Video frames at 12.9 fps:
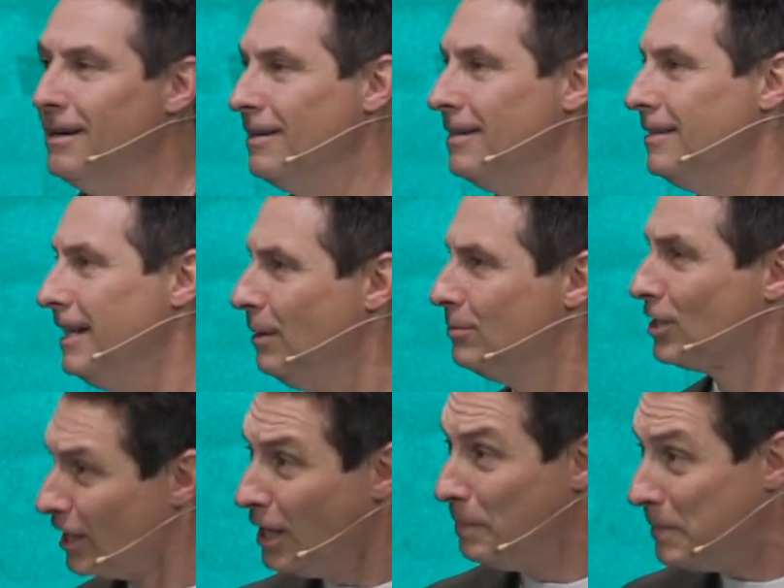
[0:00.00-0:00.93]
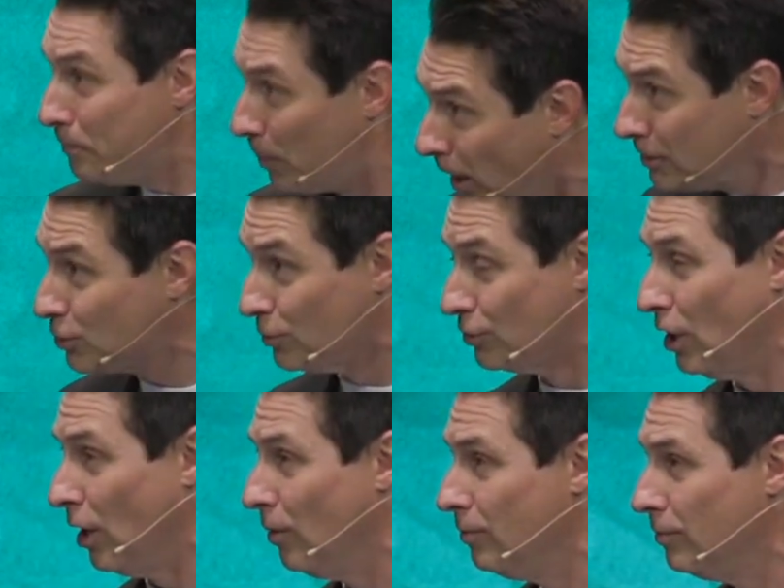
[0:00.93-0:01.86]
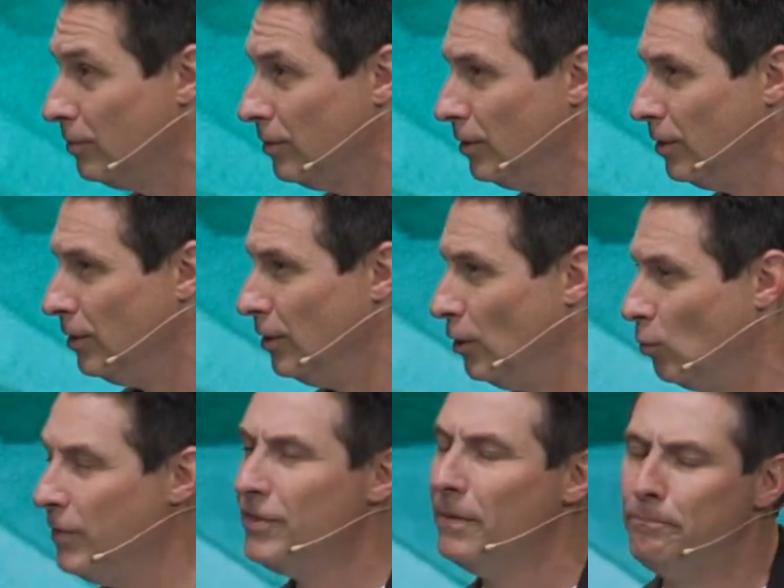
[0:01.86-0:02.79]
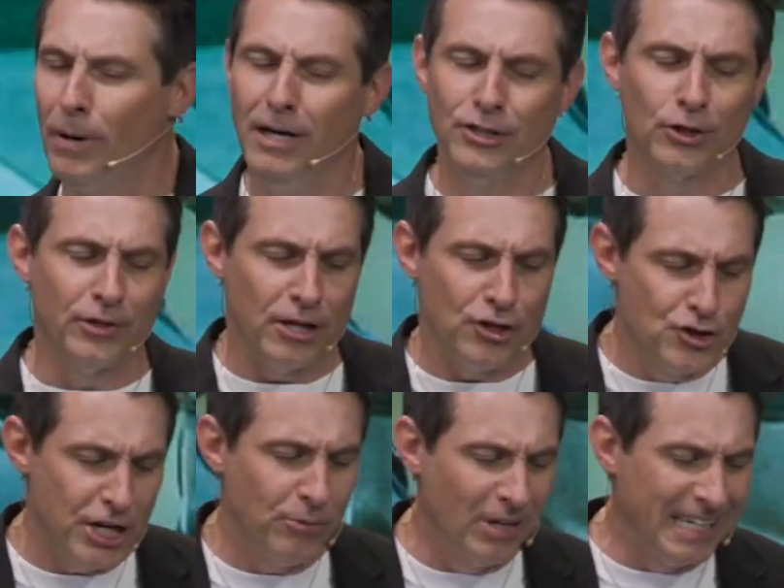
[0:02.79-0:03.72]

He was a little bit puzzled, though, when the buzzer that generally